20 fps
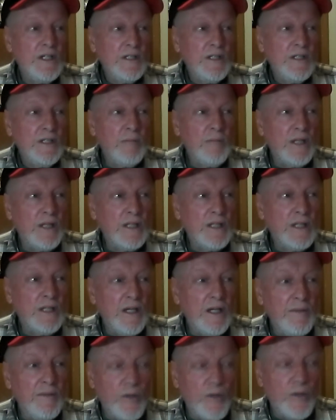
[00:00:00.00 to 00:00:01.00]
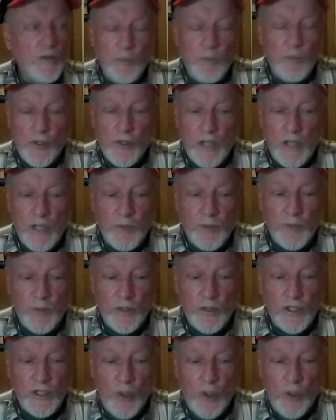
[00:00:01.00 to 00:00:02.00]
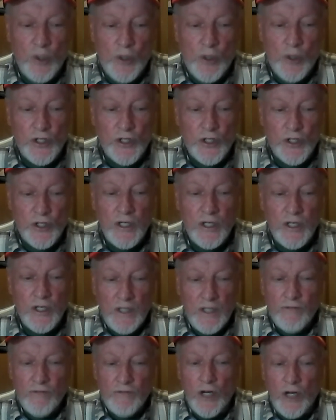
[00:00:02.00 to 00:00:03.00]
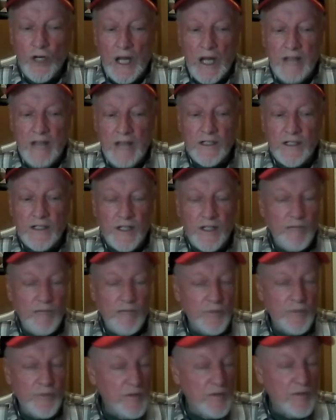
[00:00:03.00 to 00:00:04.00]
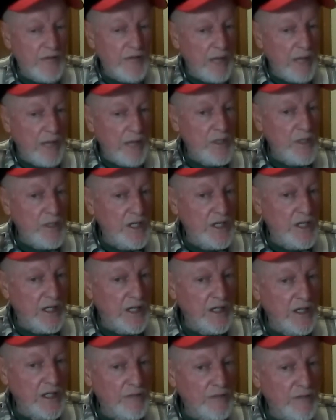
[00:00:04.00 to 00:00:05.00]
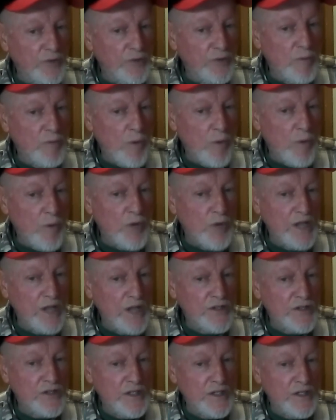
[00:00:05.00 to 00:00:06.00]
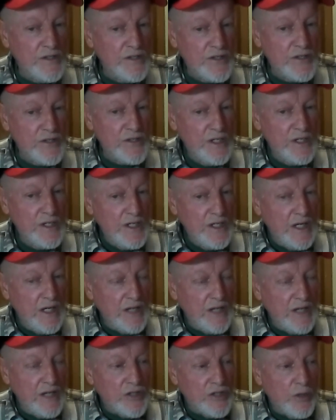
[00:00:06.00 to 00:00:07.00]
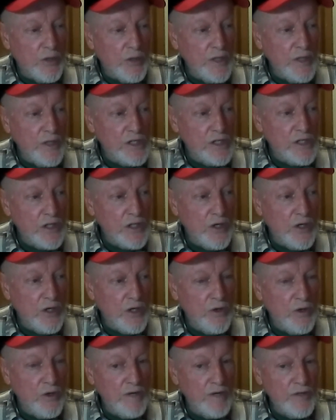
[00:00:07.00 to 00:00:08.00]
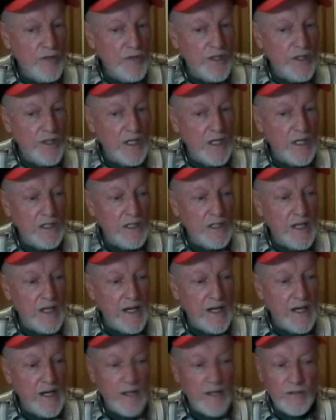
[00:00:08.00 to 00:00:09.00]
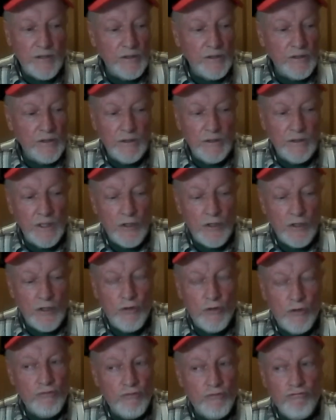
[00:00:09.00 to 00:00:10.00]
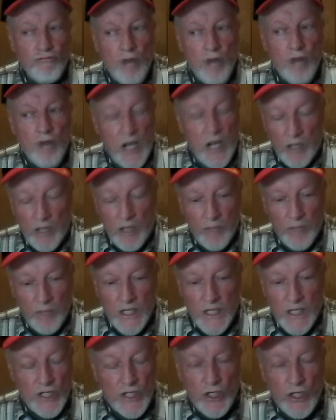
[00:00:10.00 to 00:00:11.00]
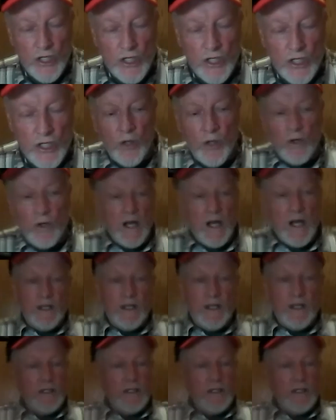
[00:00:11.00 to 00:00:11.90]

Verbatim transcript: but uh, those perceptual distortions very likely come from the fact we kick in a few more brain cells, and so we slow everything down to incredibly slow. And I can